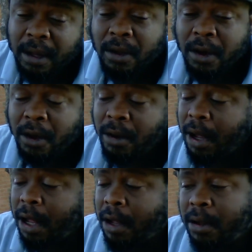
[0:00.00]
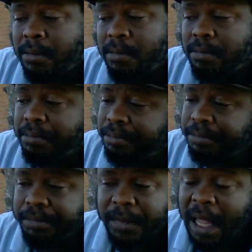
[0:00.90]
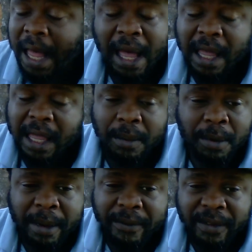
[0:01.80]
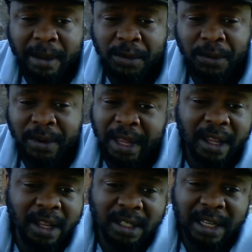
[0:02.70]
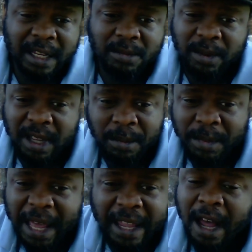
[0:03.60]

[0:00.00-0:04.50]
You know, I can't put my family on that because next week he'd be like,